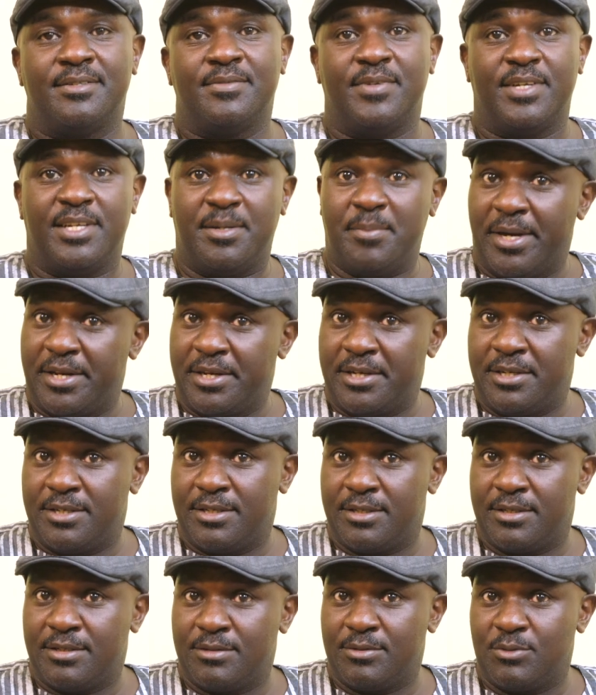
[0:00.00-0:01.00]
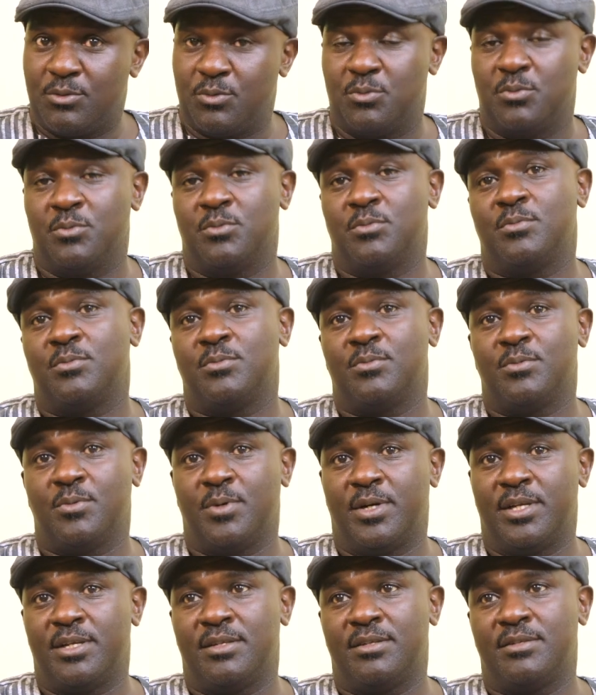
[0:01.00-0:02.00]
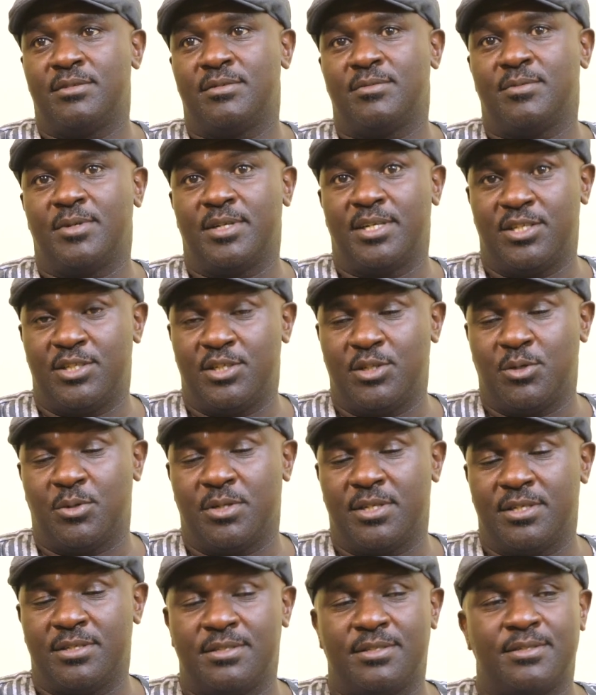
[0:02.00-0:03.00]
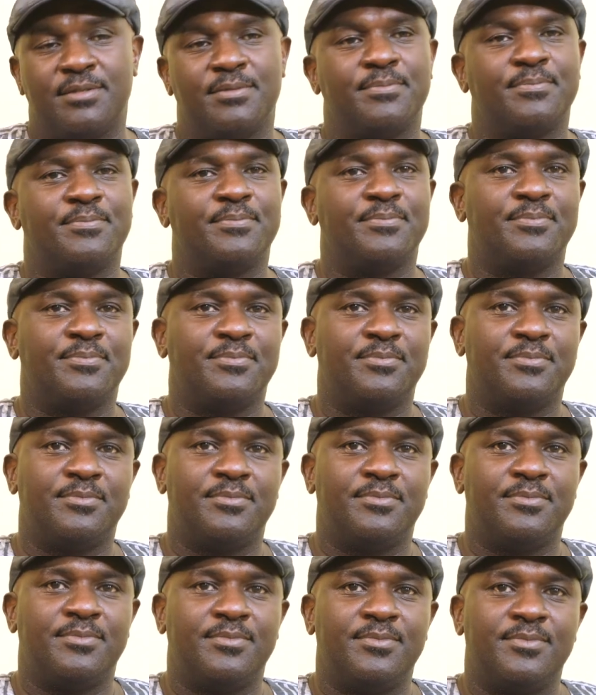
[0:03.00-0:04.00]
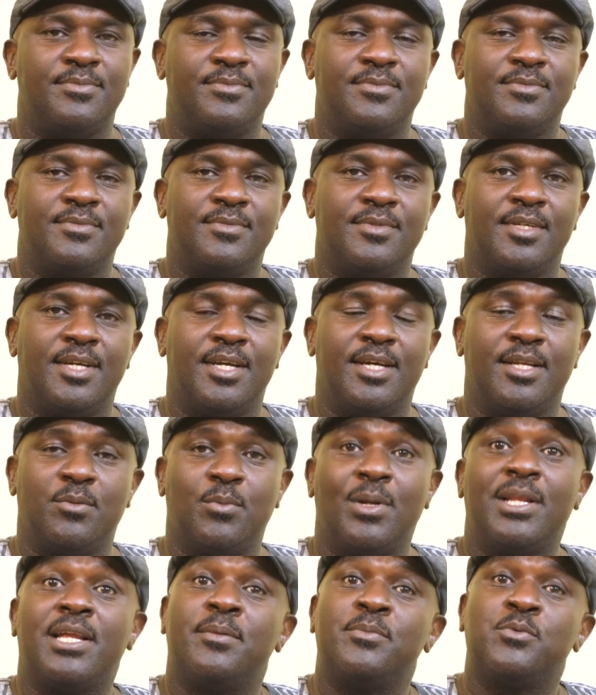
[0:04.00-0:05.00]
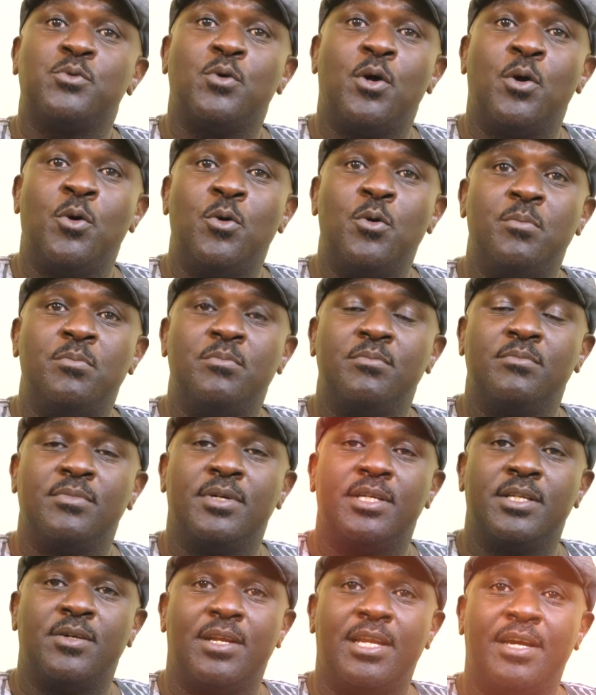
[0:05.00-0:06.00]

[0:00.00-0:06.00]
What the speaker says: Very married to one Wangeci Kones. And welcome to our home and our